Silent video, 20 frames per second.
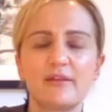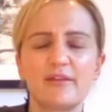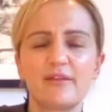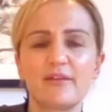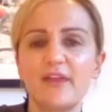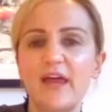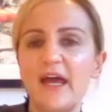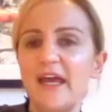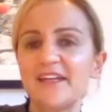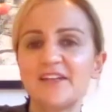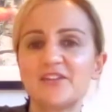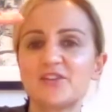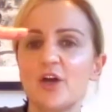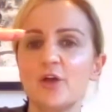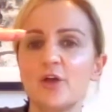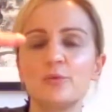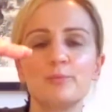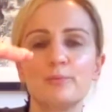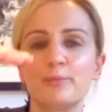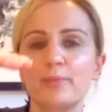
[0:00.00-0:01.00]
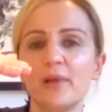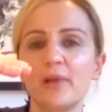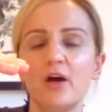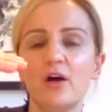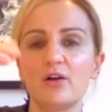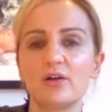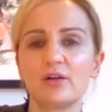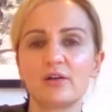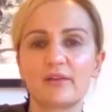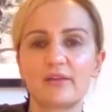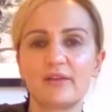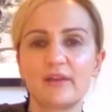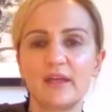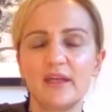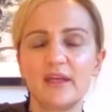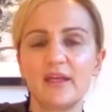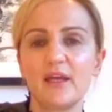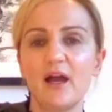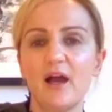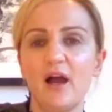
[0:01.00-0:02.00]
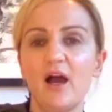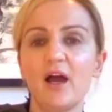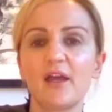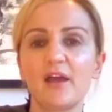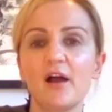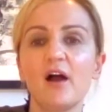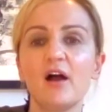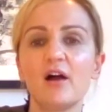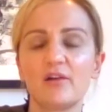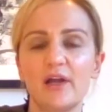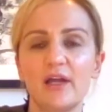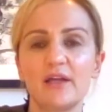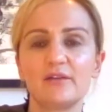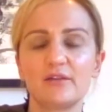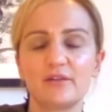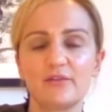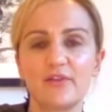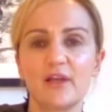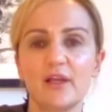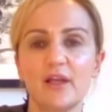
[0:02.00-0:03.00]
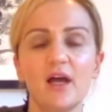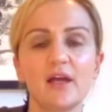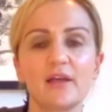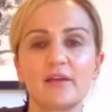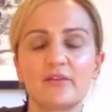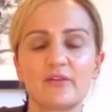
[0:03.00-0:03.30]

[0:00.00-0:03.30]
they don't block the IR end of the light